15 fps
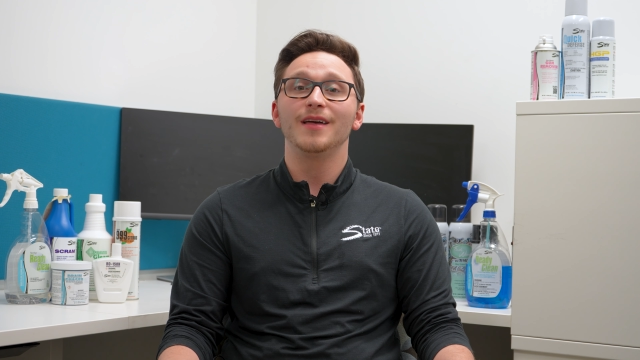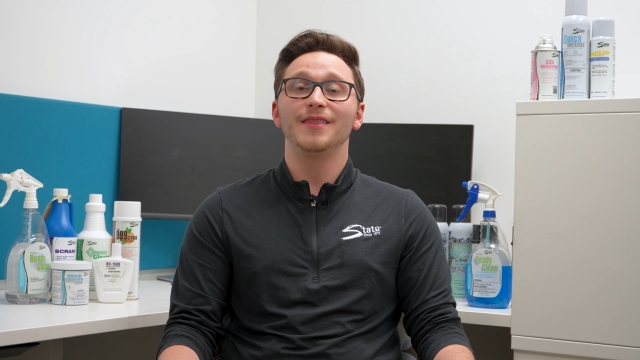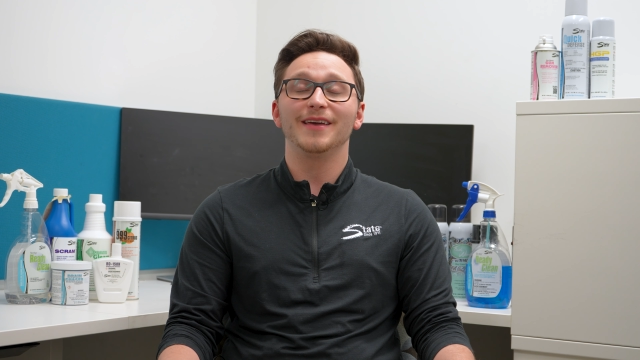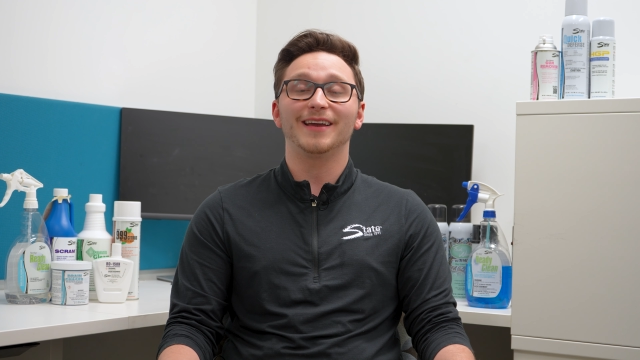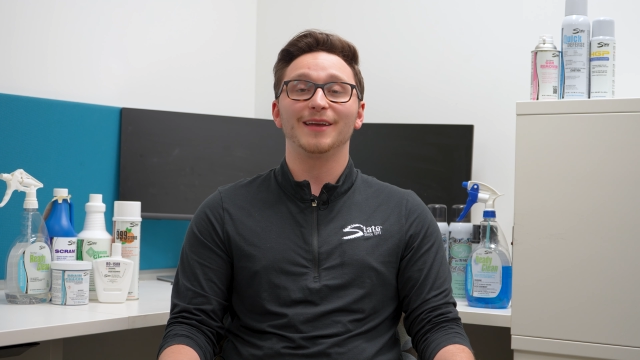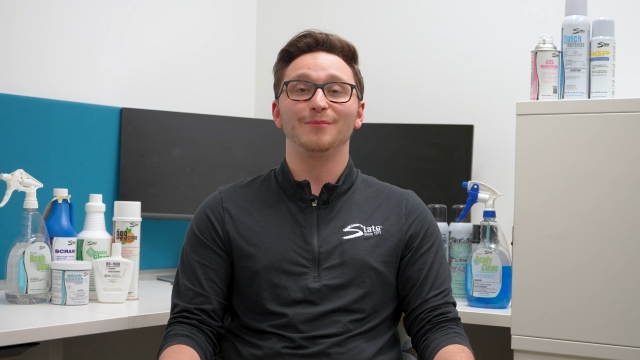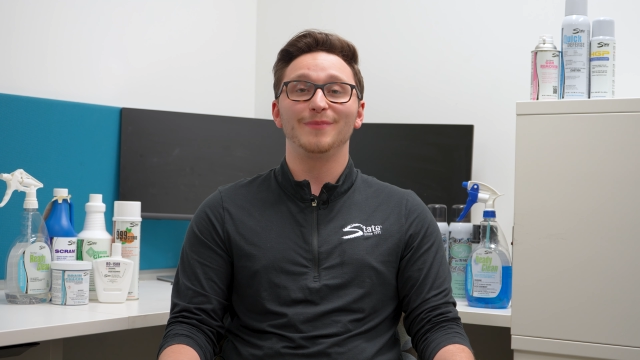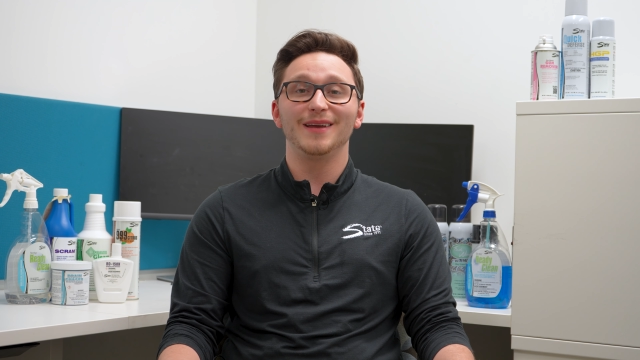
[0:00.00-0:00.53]

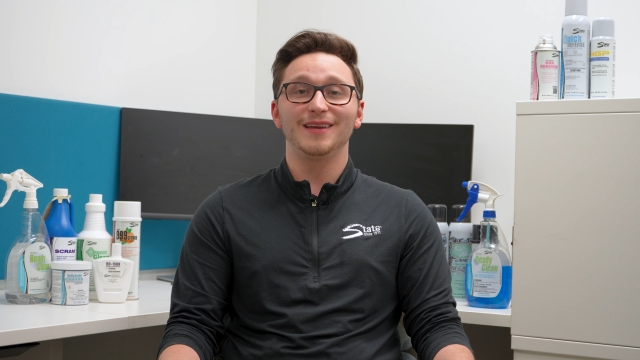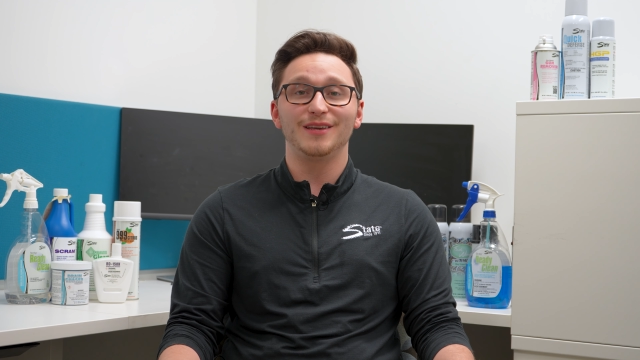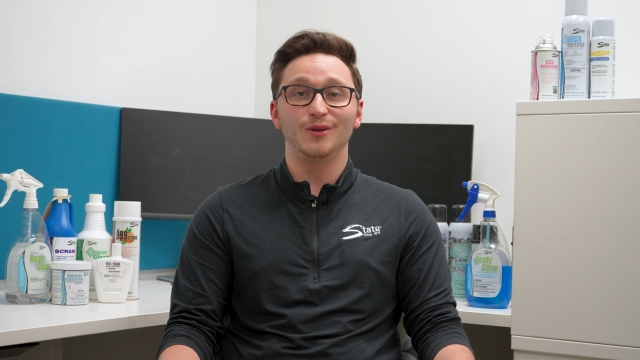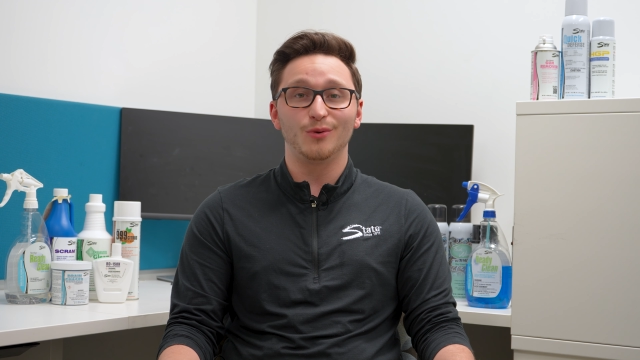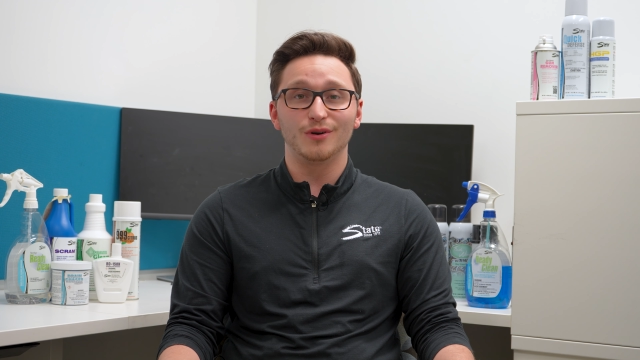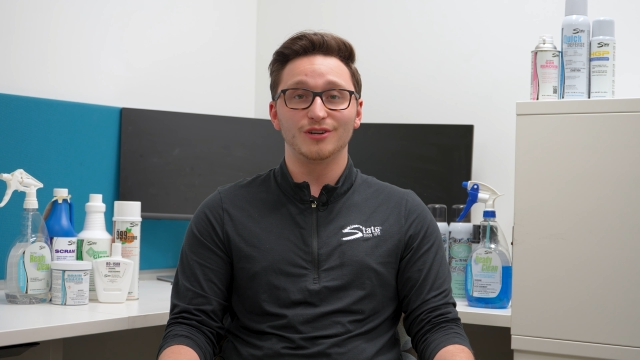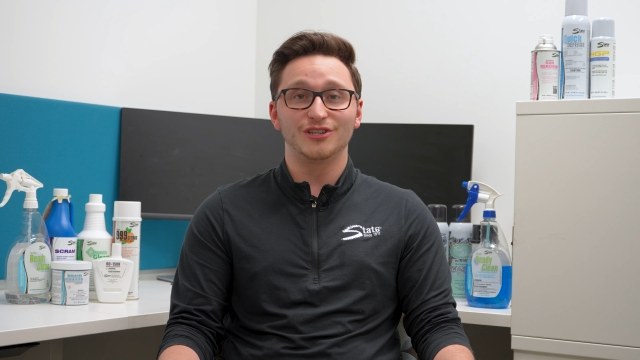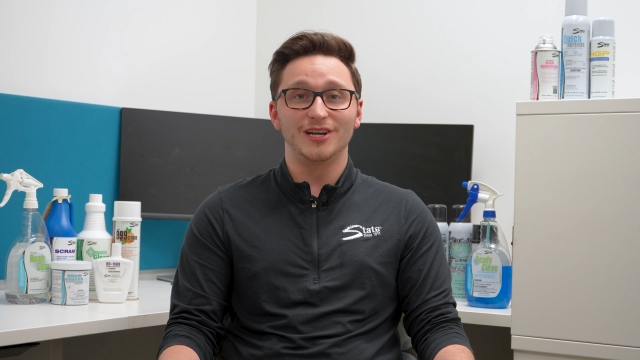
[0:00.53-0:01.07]
that can make
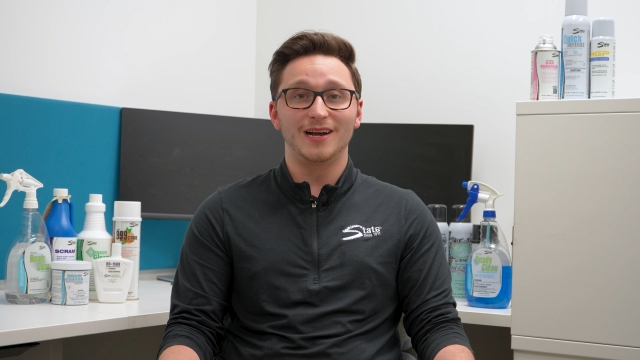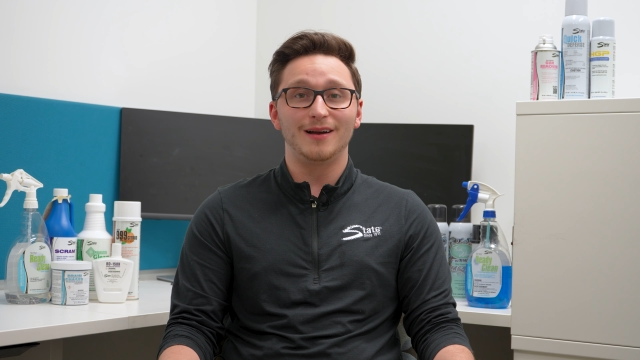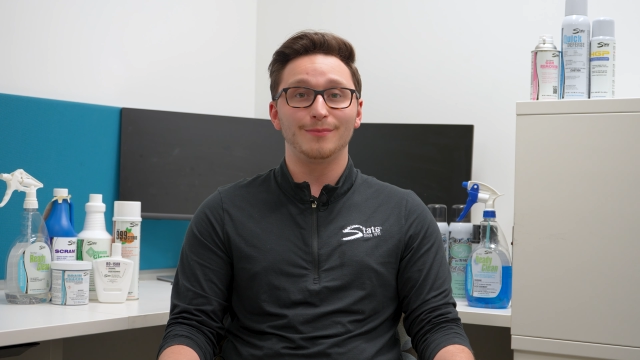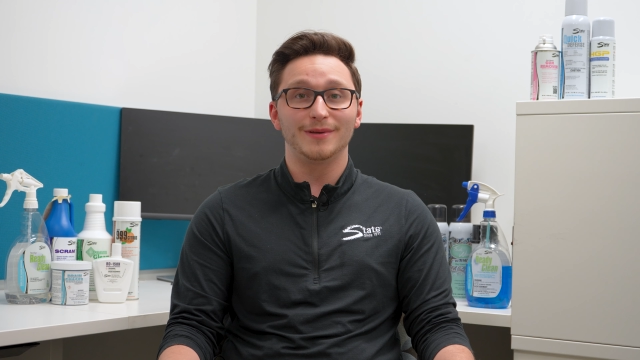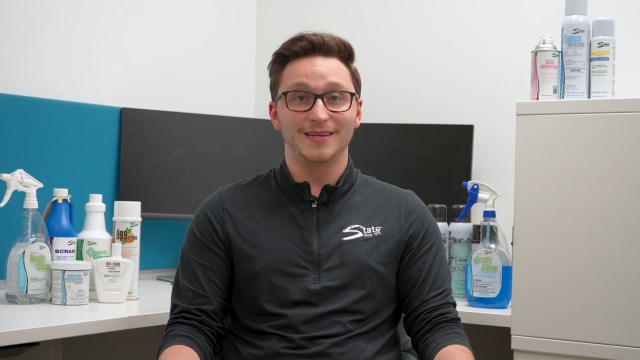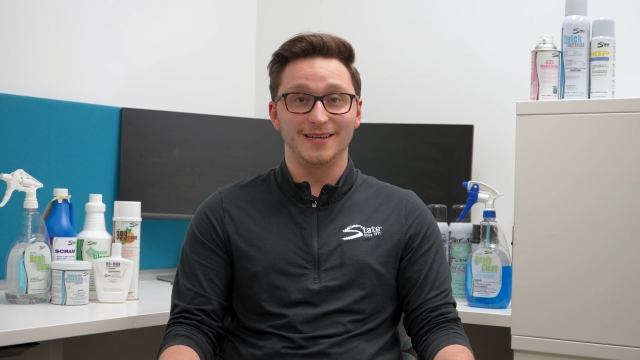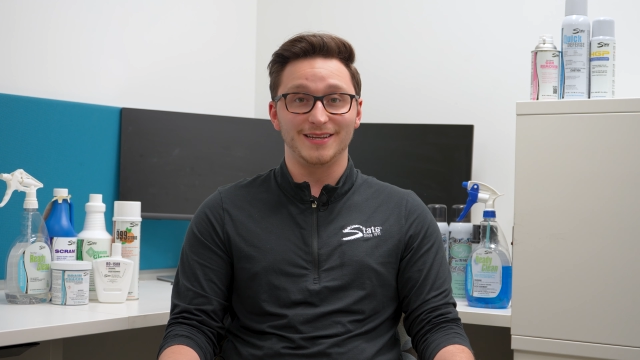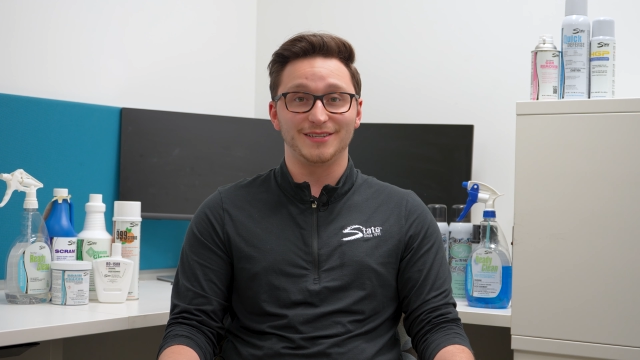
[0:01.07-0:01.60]
your
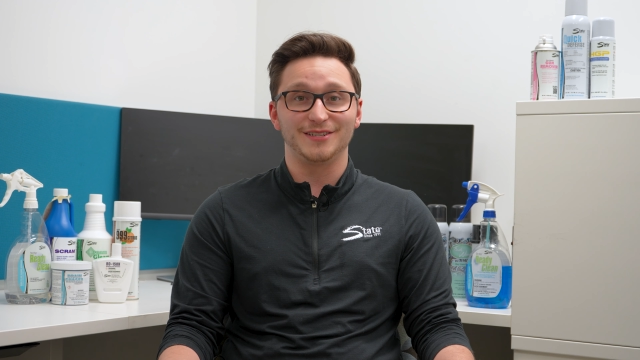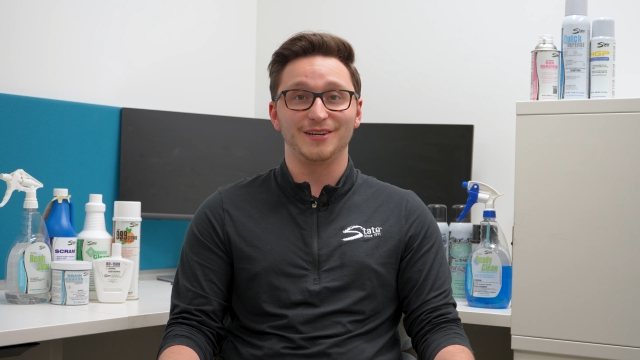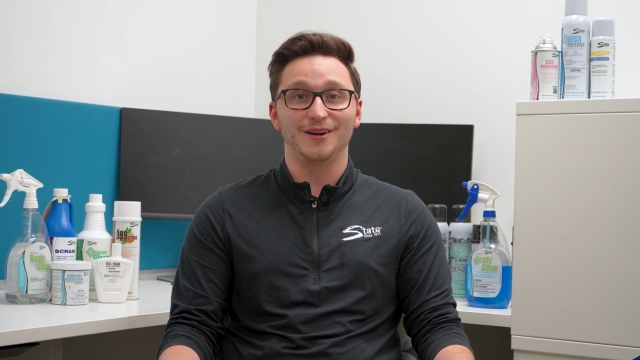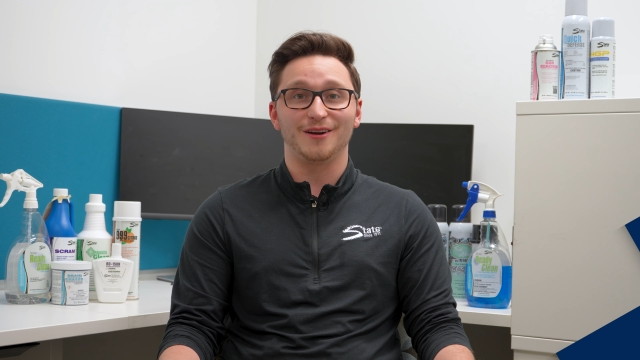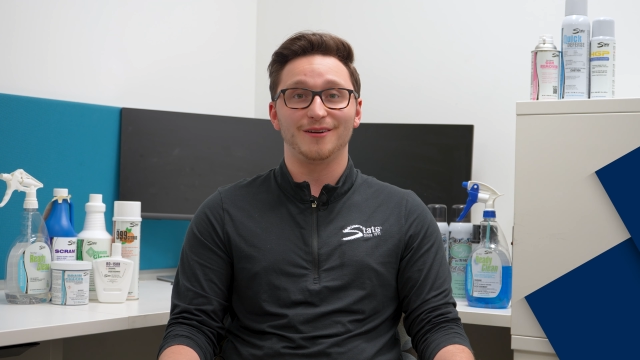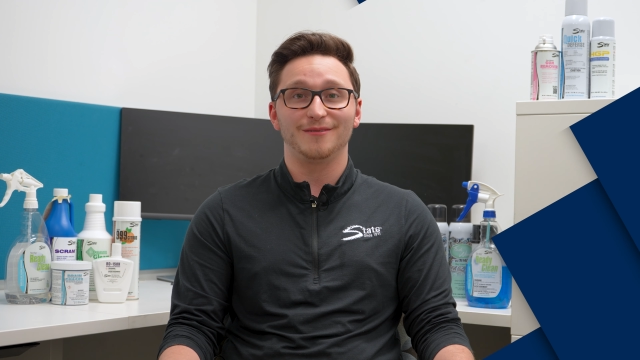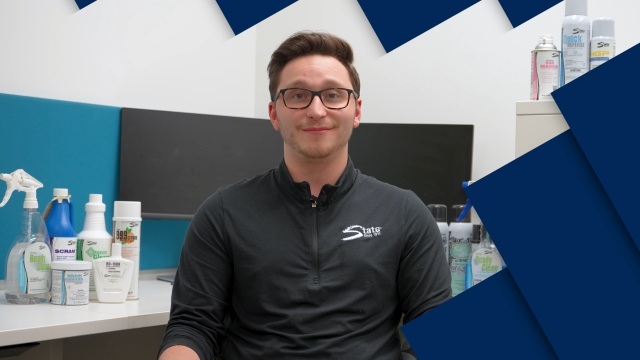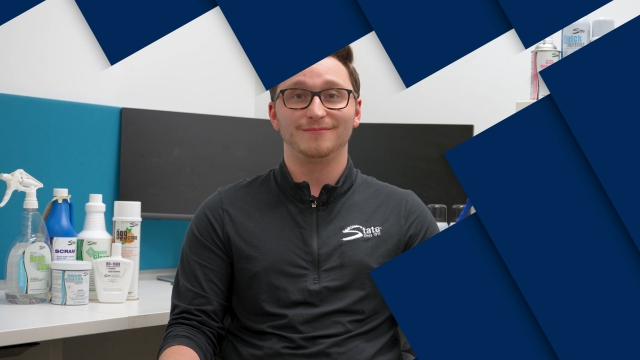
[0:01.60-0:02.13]
job easier.